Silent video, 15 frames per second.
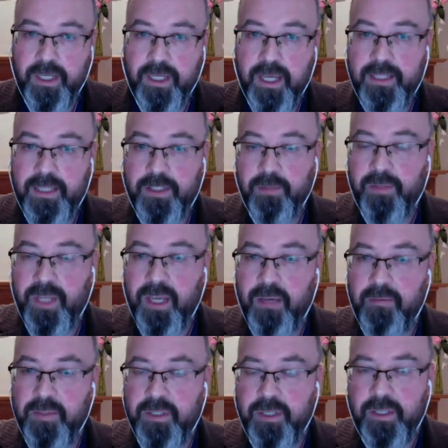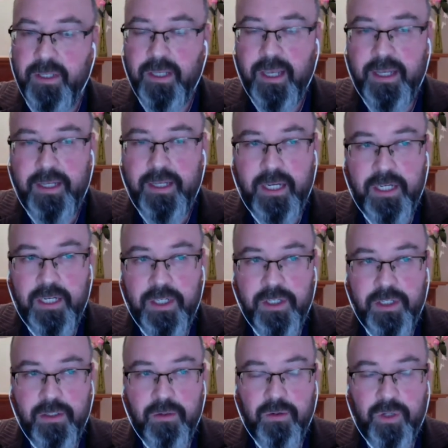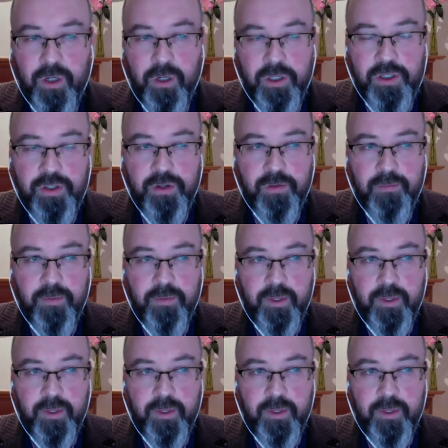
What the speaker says: And sometimes a nation or a culture